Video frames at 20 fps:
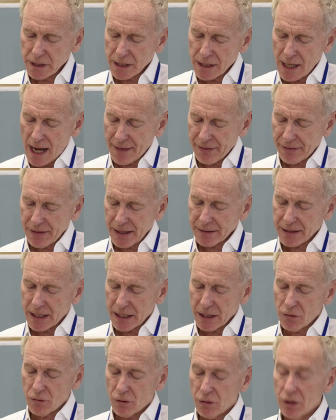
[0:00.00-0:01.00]
did not think
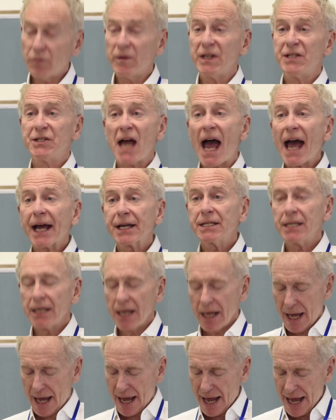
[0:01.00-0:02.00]
that you could reject
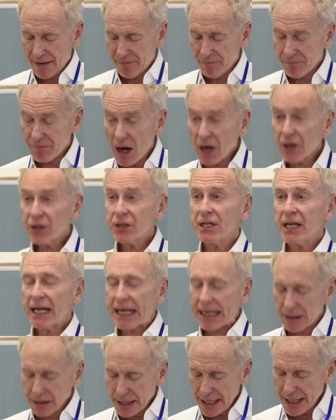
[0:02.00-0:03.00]
a
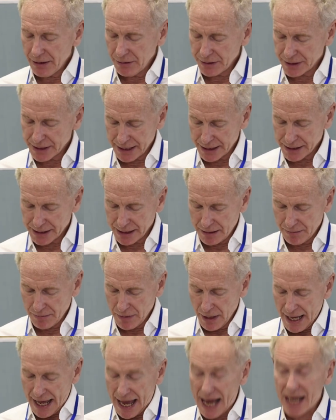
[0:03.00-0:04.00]
functioning legal system
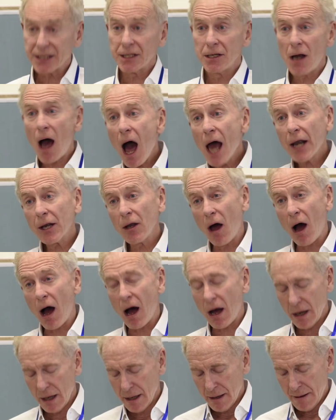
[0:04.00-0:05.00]
as
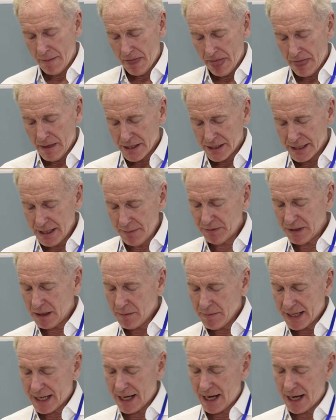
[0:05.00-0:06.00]
non-law simply
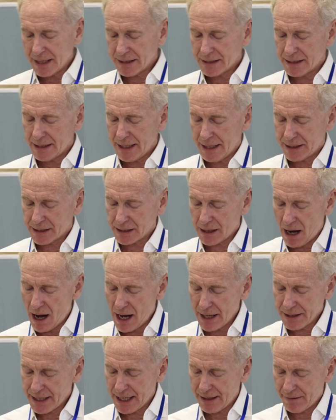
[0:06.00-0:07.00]
because its
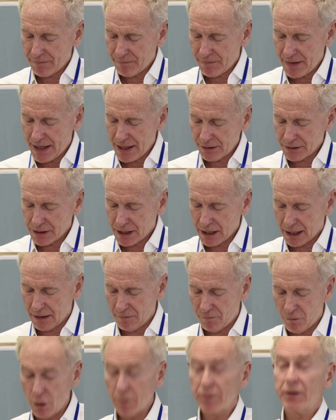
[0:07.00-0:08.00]
content failed to
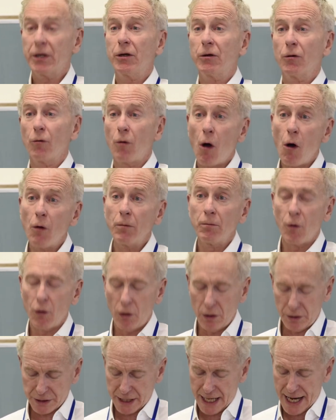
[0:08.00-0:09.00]
conform to your own
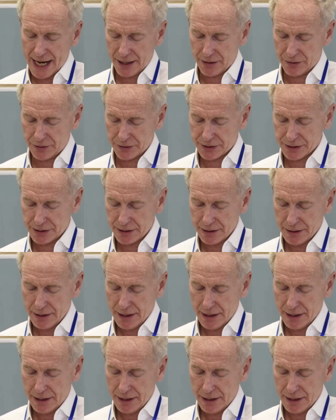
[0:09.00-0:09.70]
moral standards.